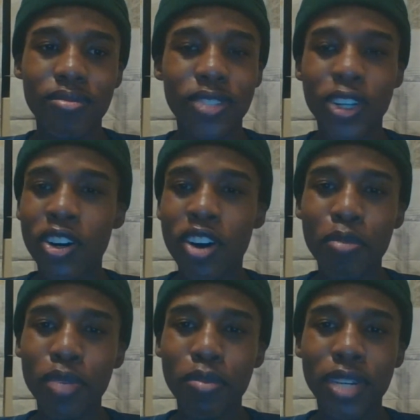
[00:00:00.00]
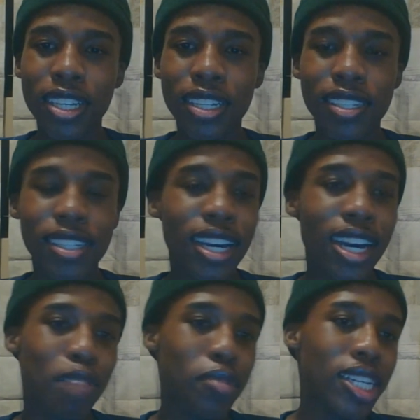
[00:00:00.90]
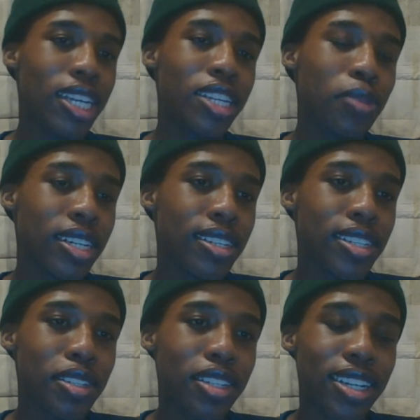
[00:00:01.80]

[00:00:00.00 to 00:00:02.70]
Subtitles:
y'all can't be pleased. I mean, anyways,